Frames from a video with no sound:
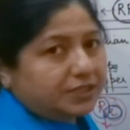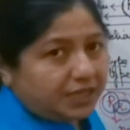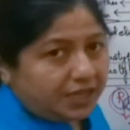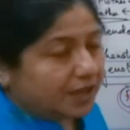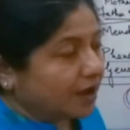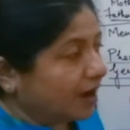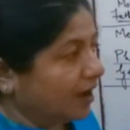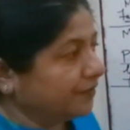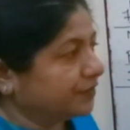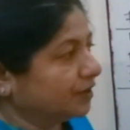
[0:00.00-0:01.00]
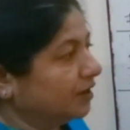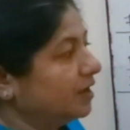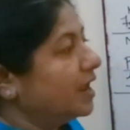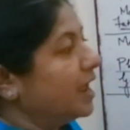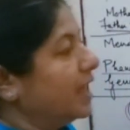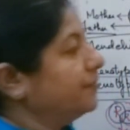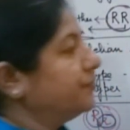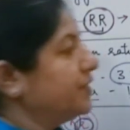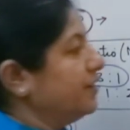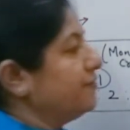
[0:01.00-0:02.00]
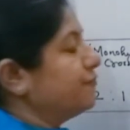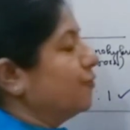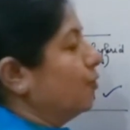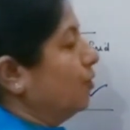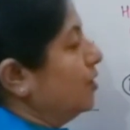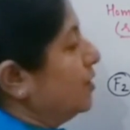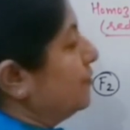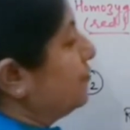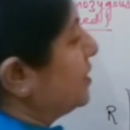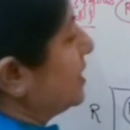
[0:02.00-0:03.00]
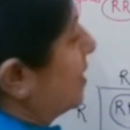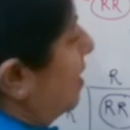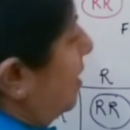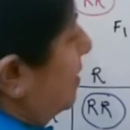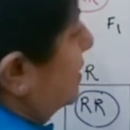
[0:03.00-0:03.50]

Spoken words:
the other, and therefore we are